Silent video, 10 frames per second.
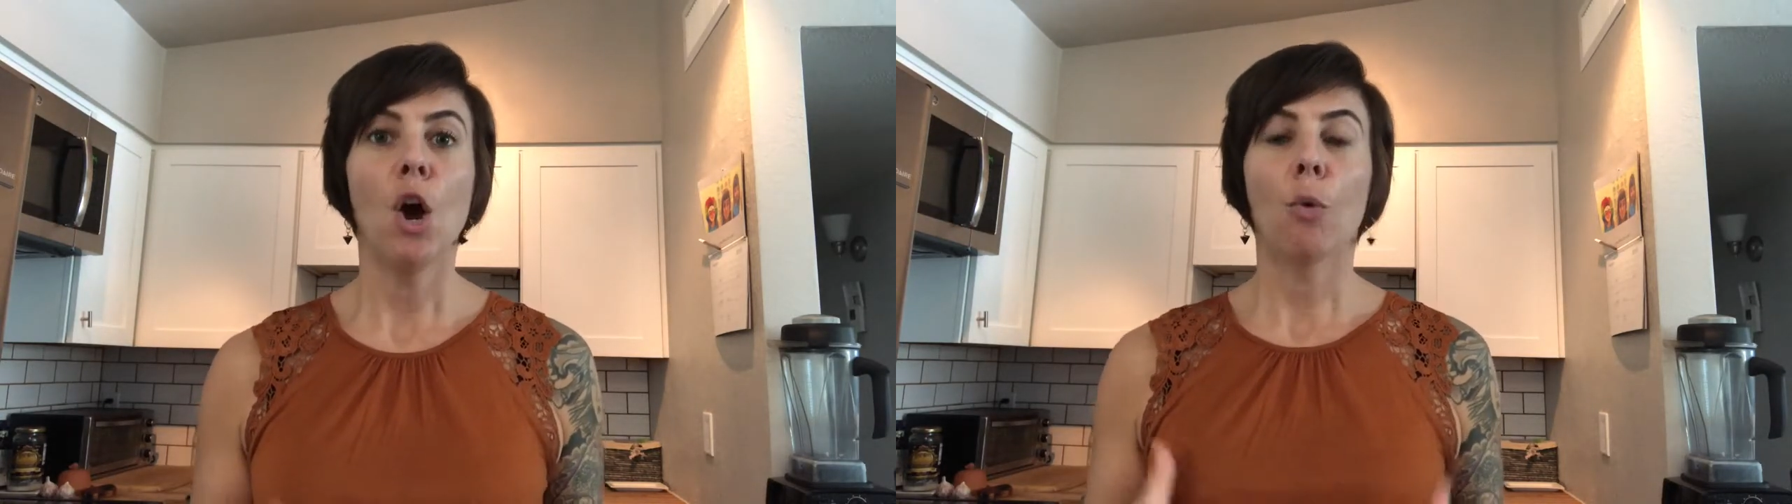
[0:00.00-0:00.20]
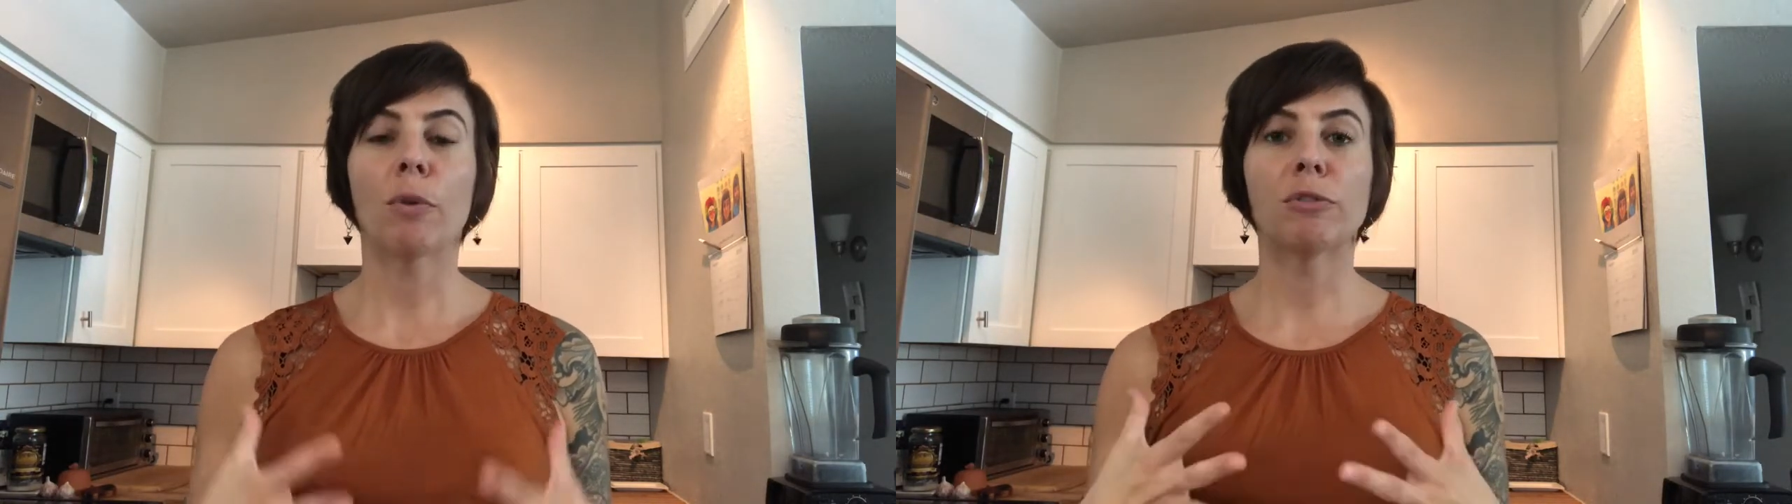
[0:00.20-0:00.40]

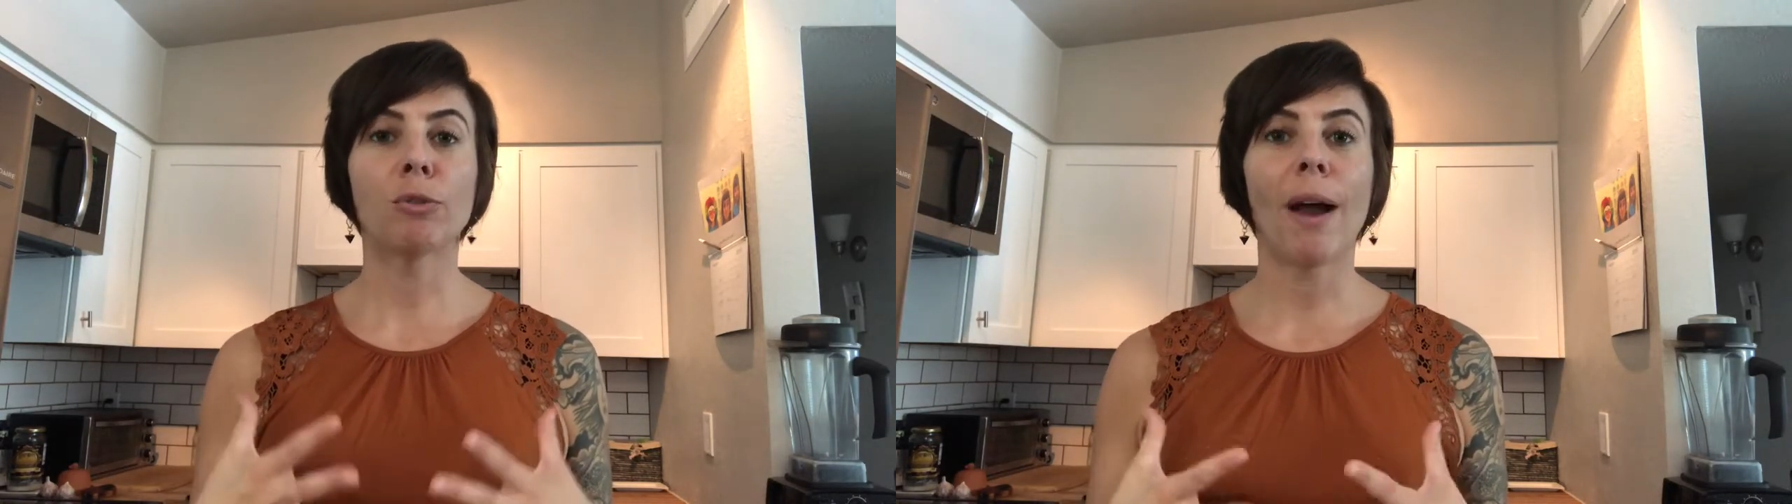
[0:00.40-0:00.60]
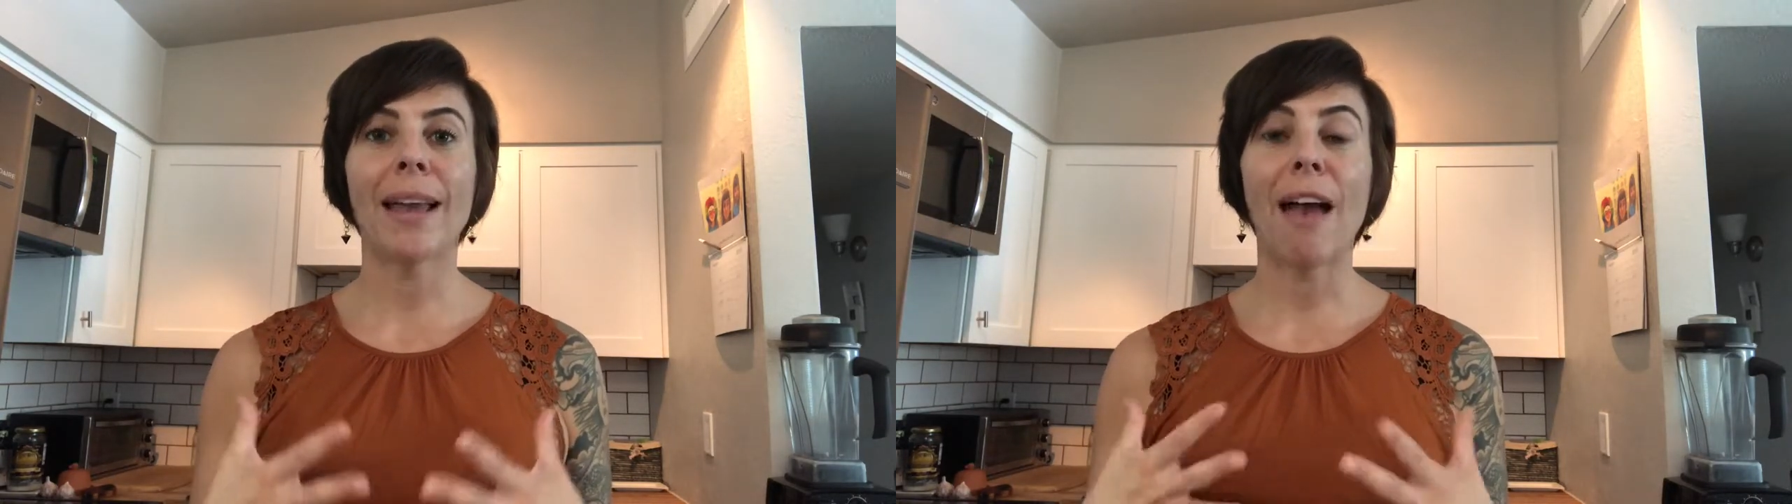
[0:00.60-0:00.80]
with
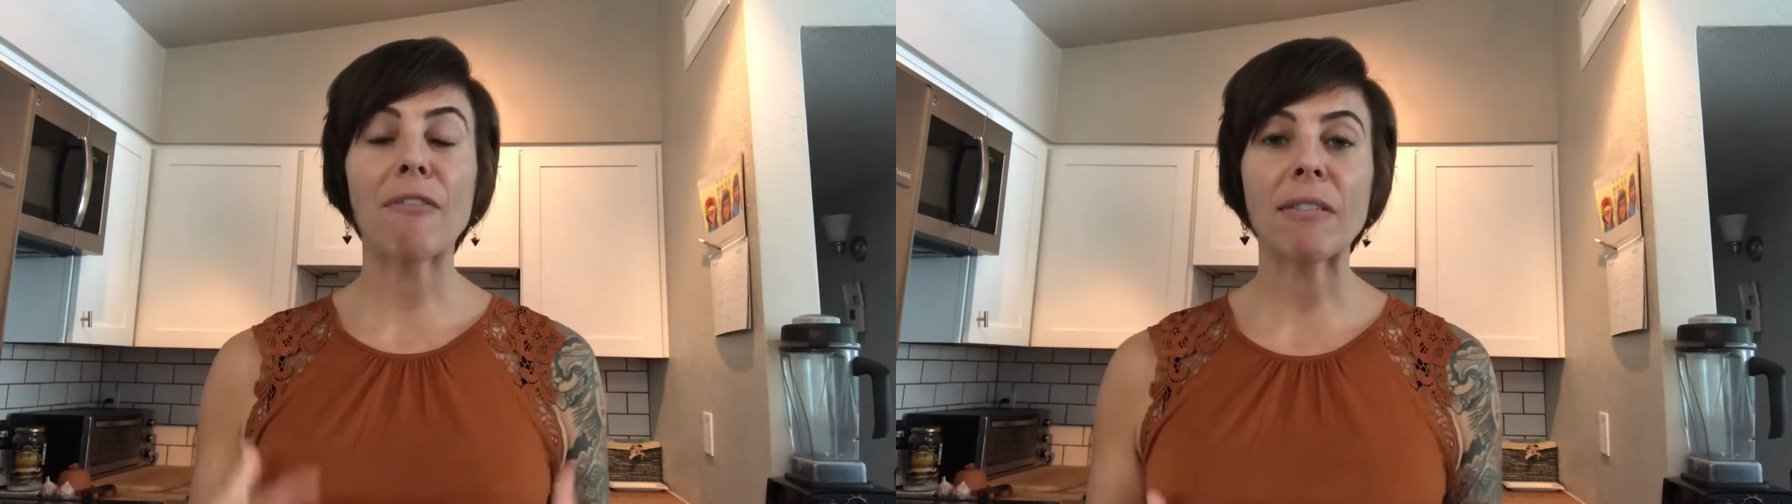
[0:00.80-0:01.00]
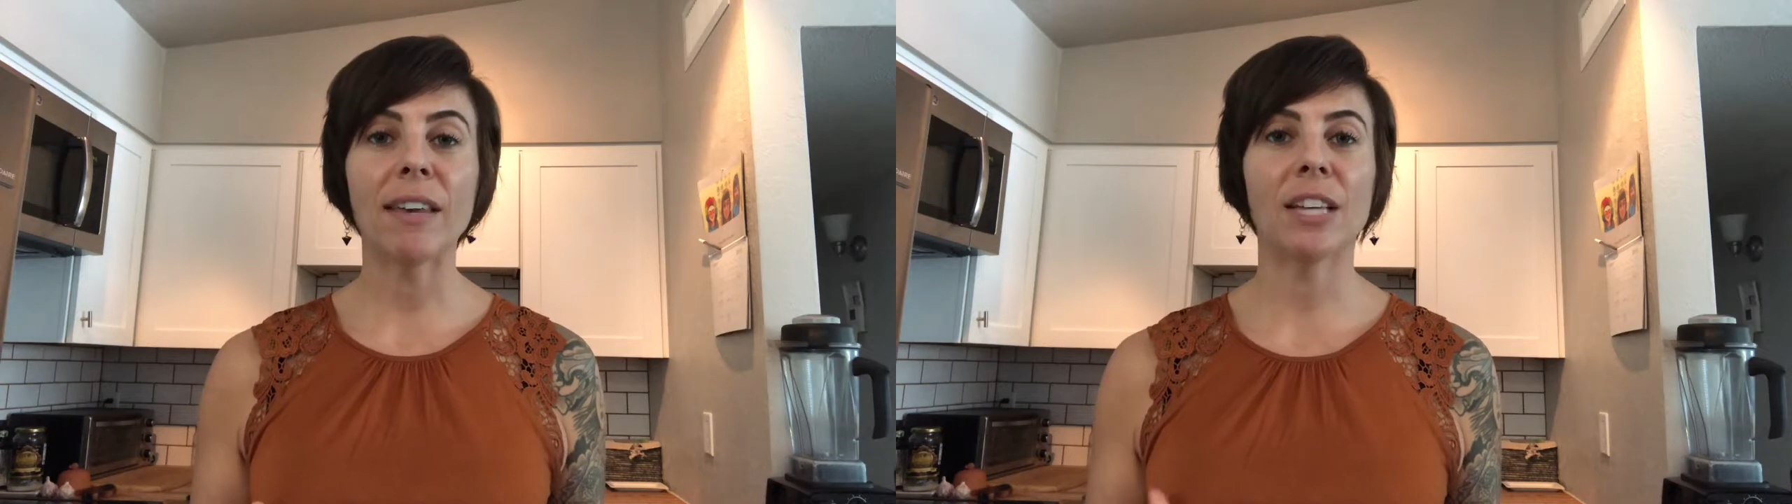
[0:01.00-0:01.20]
trying
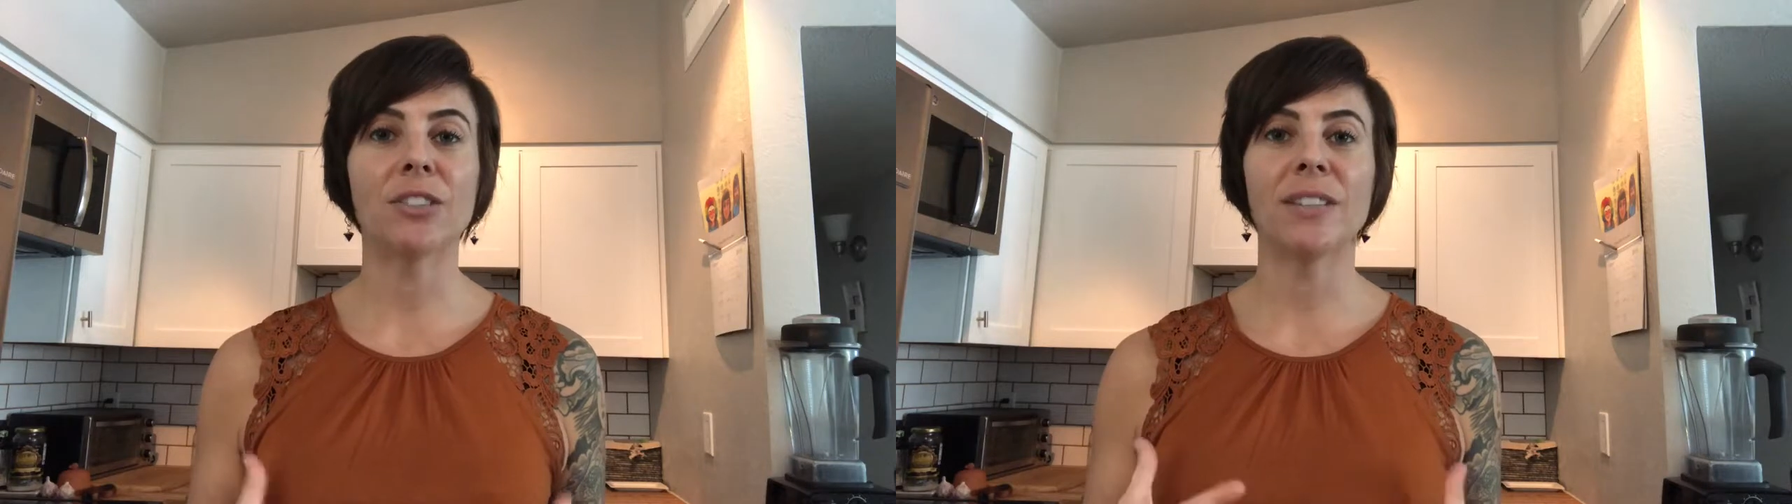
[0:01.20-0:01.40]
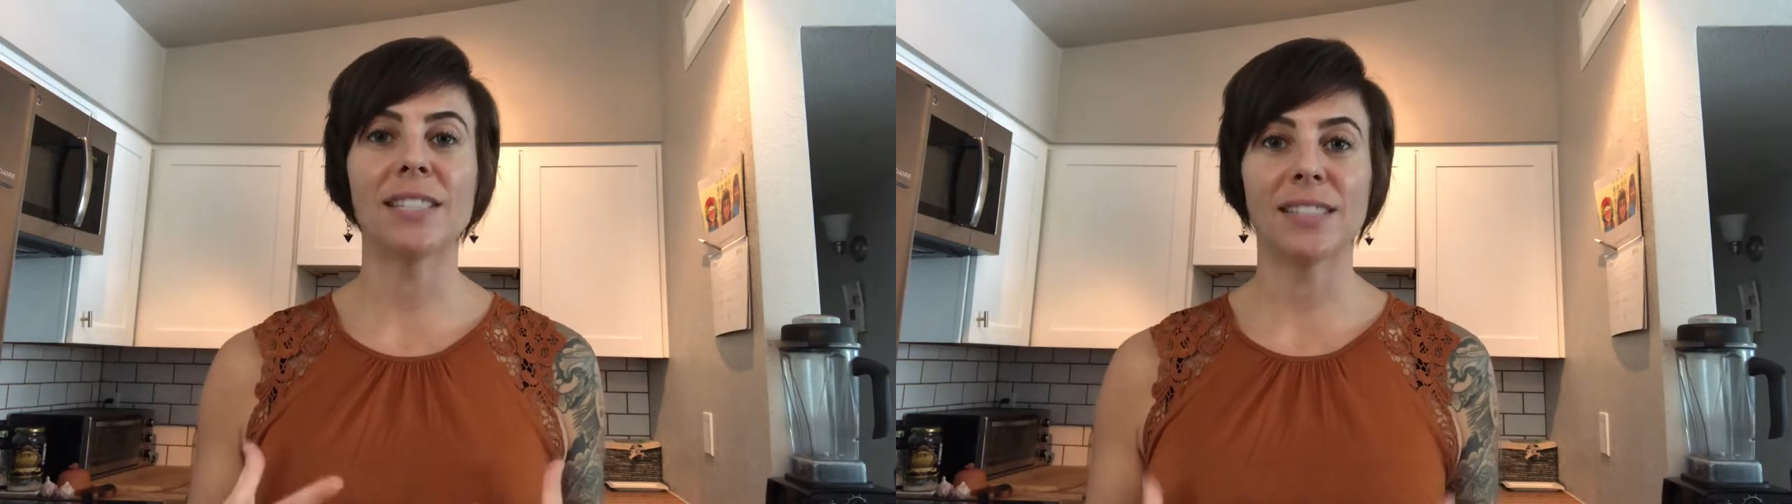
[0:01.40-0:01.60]
everything
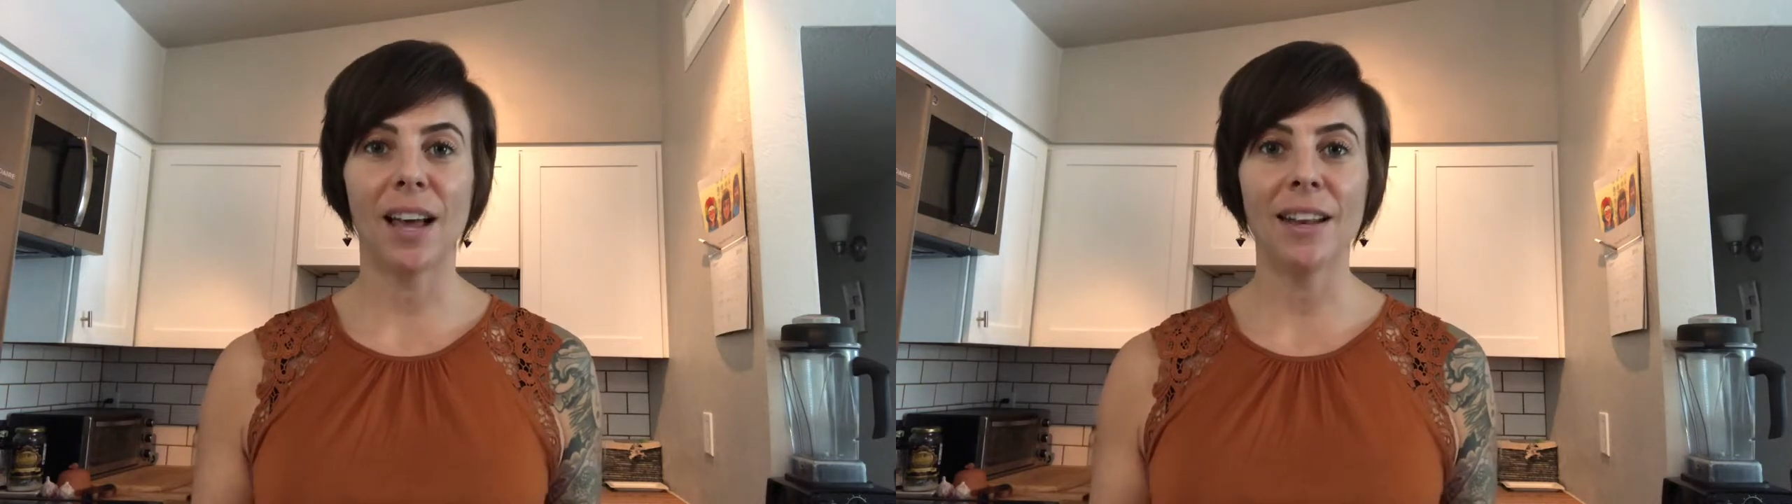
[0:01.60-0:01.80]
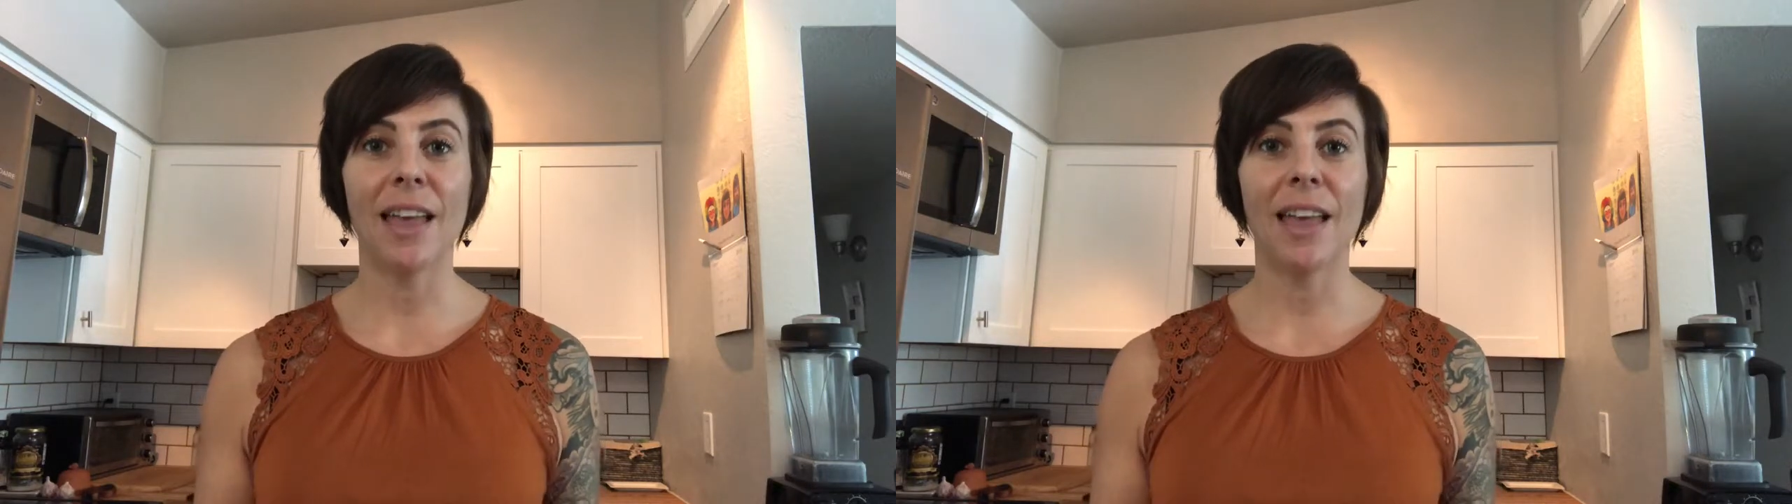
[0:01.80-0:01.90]
under the sun,